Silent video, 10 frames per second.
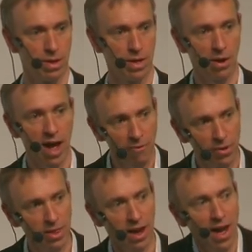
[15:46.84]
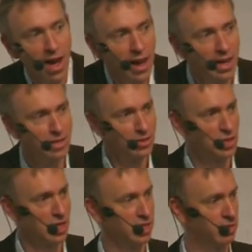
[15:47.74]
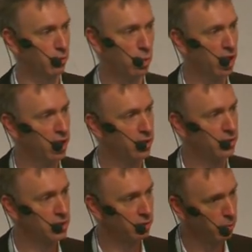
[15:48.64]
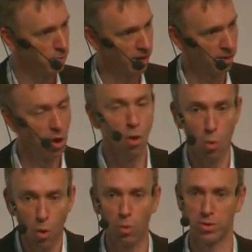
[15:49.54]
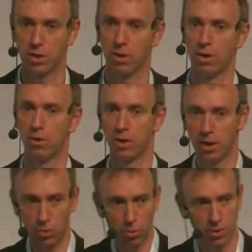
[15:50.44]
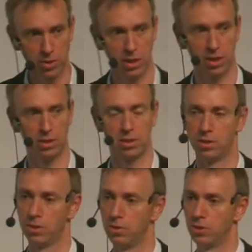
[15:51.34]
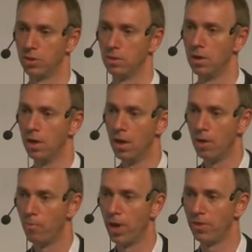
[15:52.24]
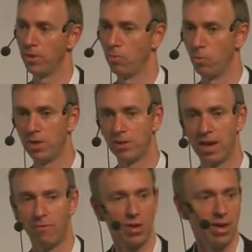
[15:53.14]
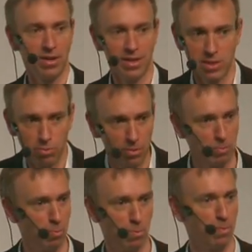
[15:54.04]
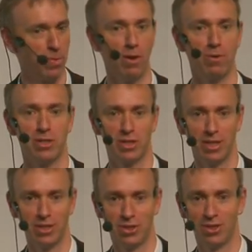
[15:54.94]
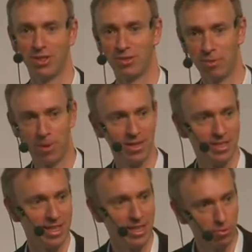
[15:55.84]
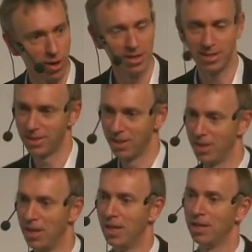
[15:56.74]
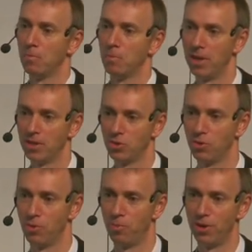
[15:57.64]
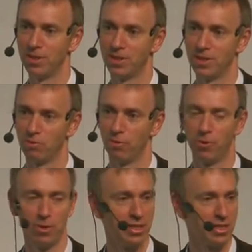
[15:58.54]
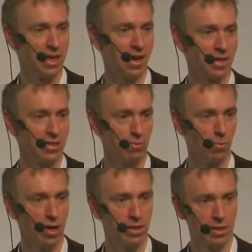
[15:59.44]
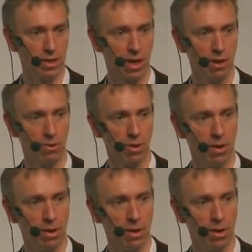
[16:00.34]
Now, having that heightened state of awareness of about what was going on across the institution meant that we could have the guys with the orange t-shirts from IT ready to make sure the printers were fully stacked and ready to go.